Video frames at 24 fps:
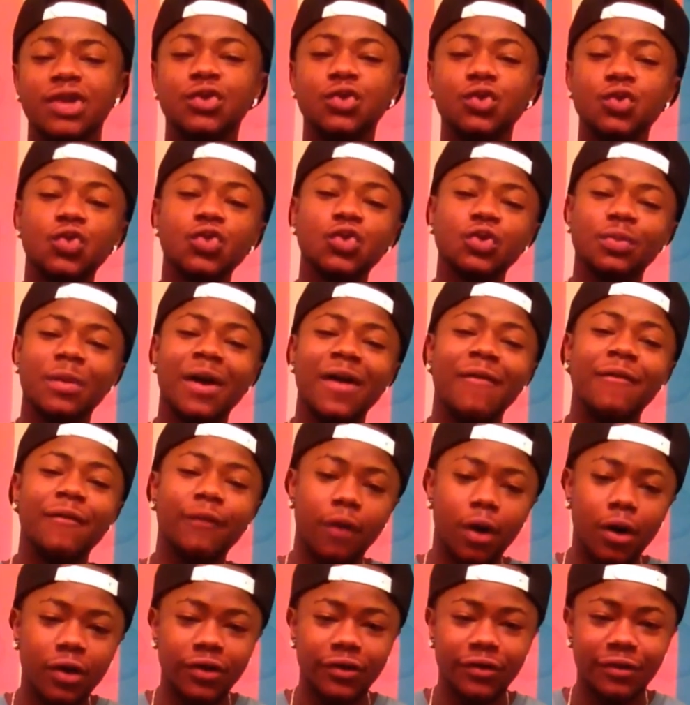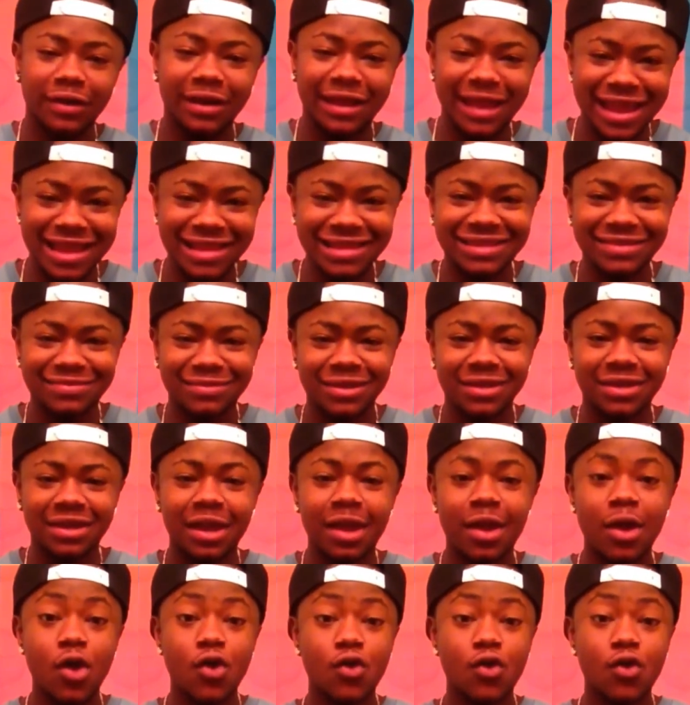use my father against me.